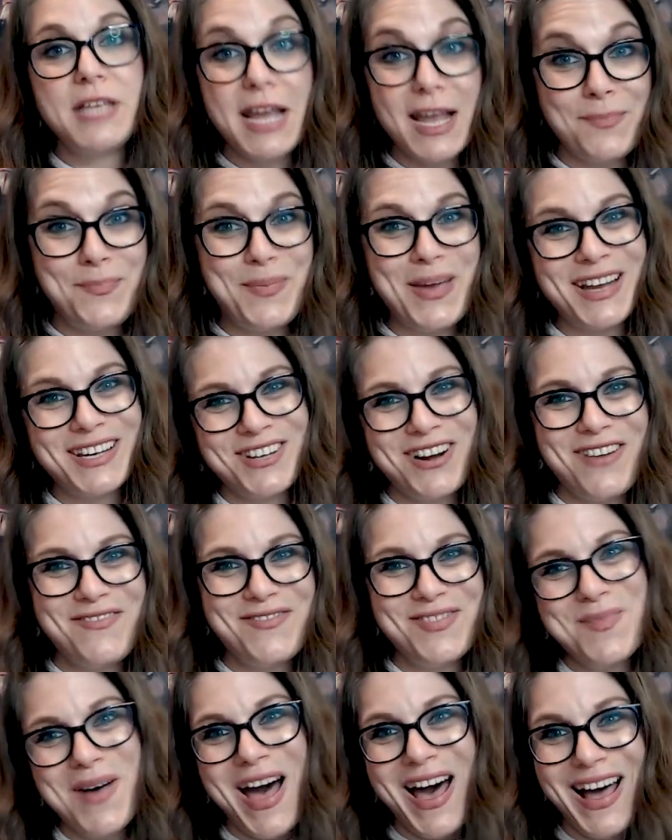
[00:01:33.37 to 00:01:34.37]
a picture of
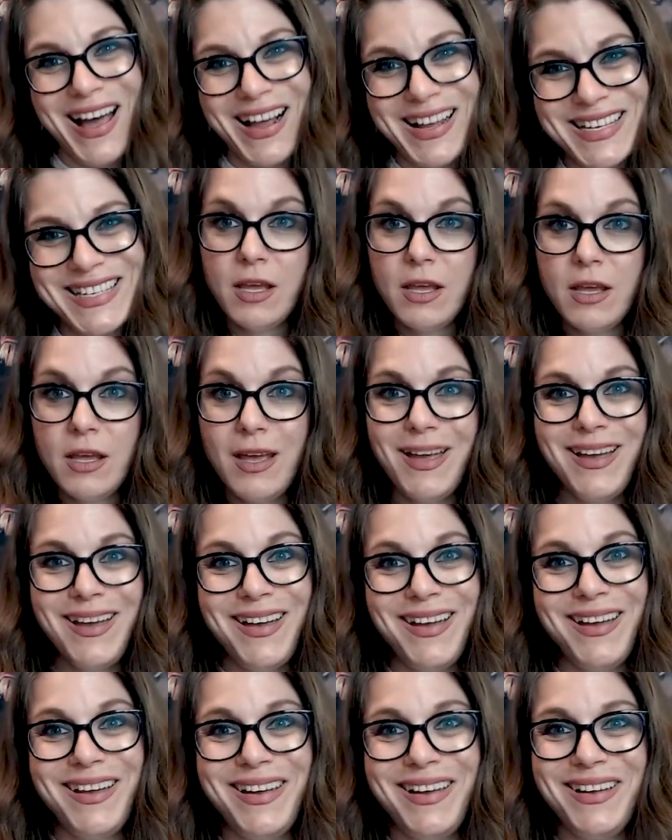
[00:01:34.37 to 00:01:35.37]
the box.
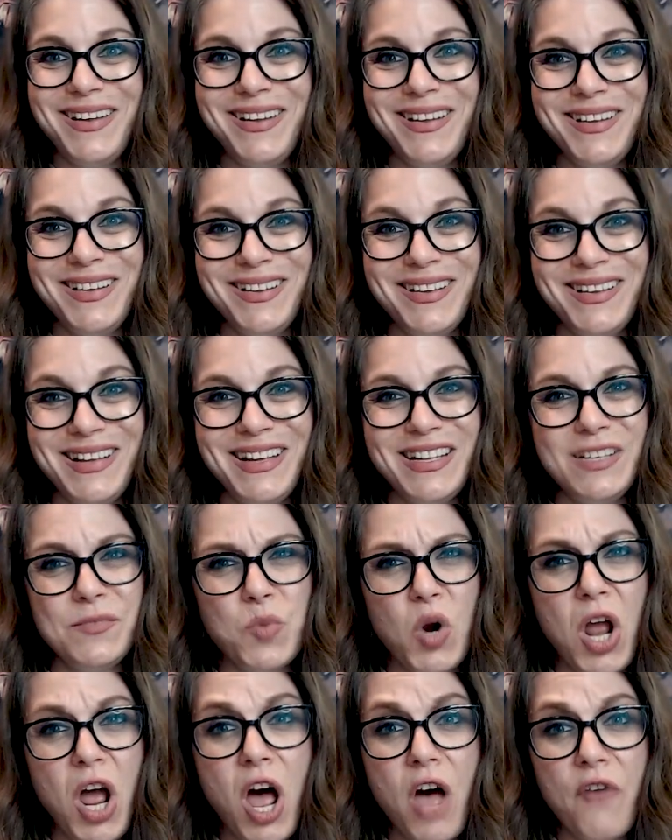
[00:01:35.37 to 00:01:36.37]
Is more
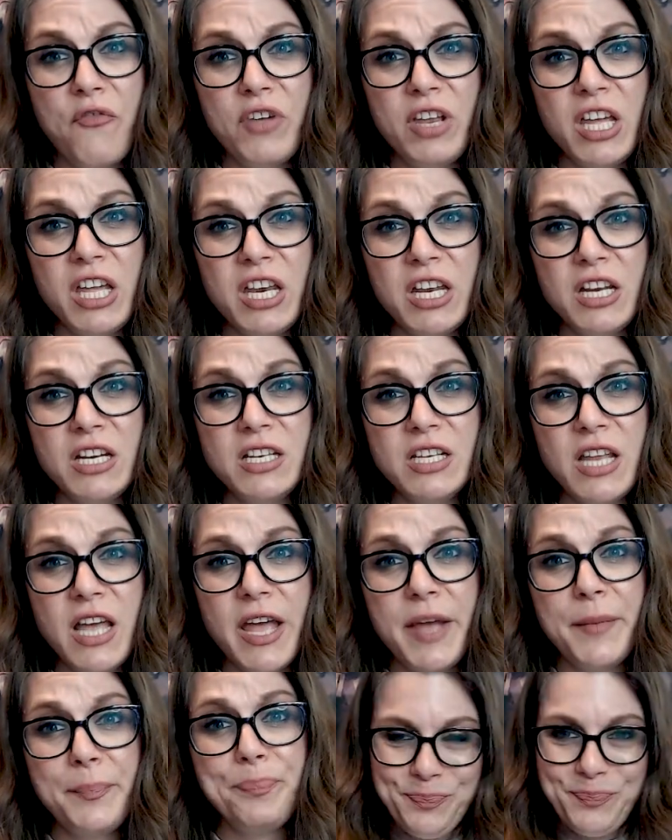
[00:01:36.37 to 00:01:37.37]
coffee needed
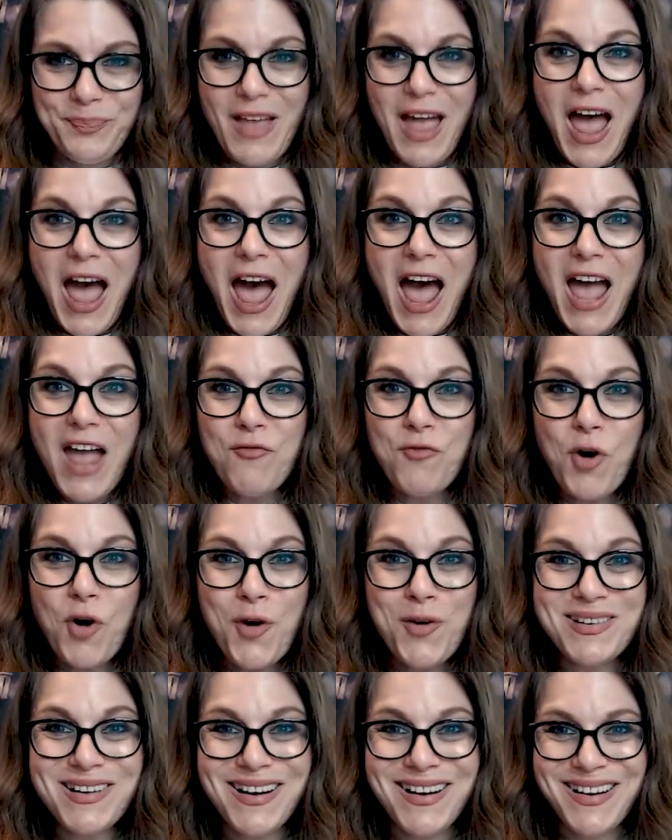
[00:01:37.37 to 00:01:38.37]
today? I
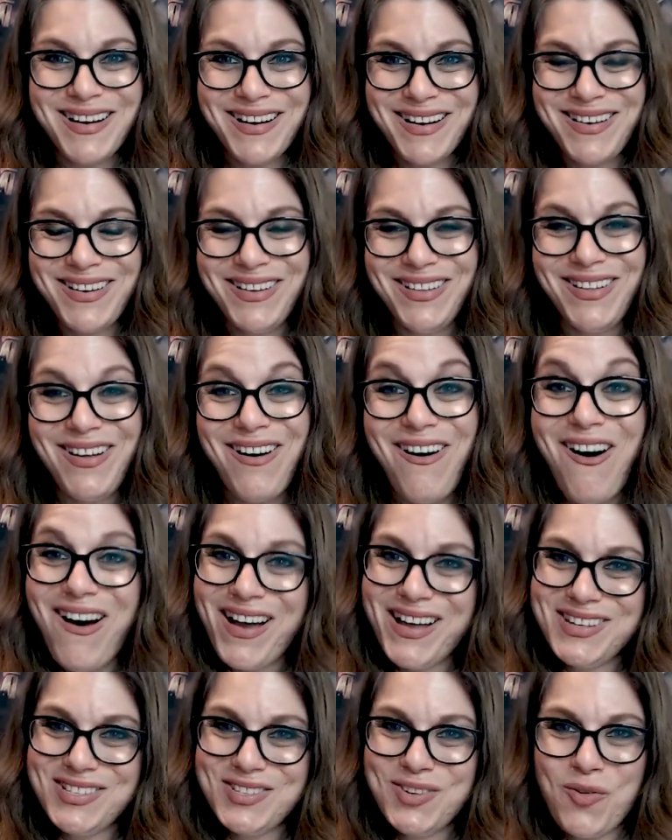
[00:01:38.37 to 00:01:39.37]
wrote an article
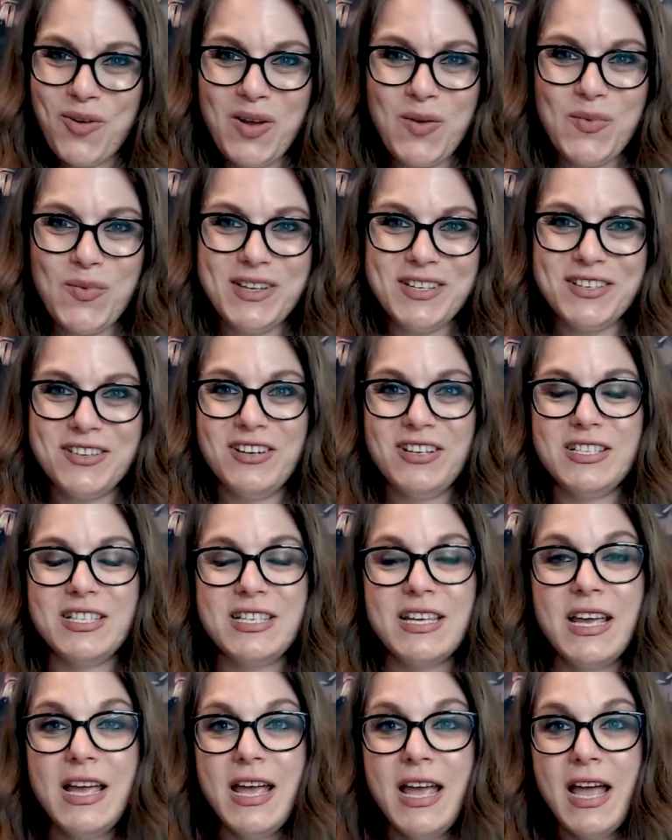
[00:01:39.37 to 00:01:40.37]
on Toy Wizards
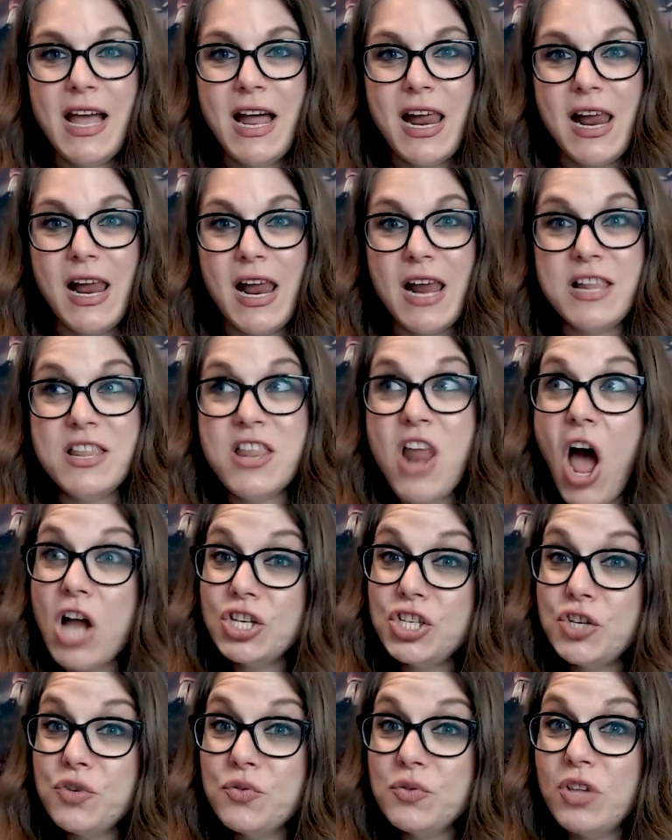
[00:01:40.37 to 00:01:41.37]
not
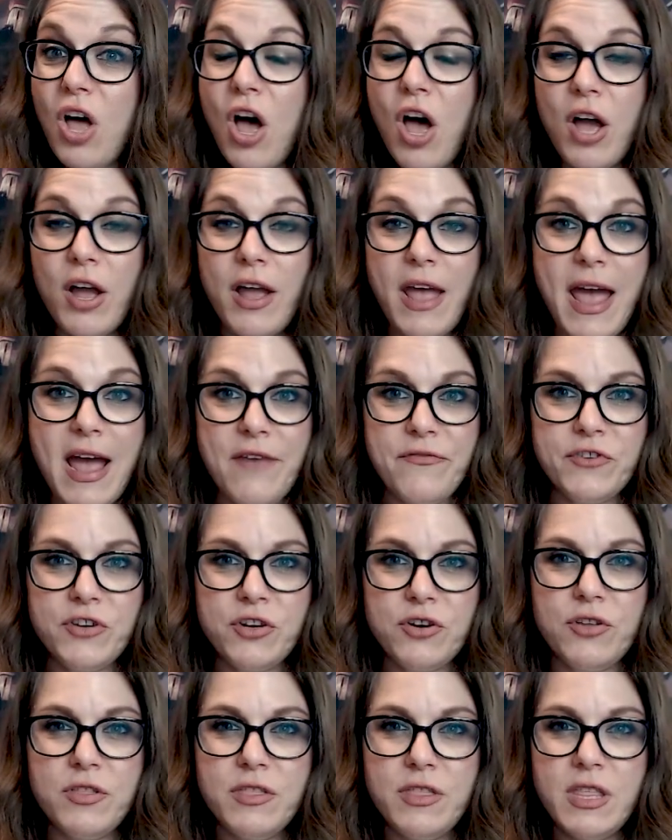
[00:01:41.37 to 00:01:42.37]
too long
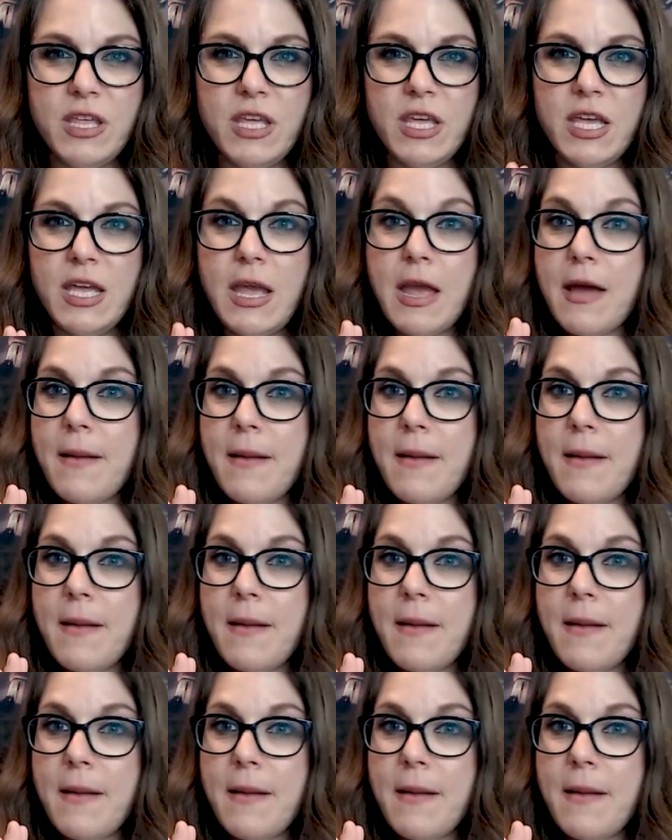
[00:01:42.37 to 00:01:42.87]
after the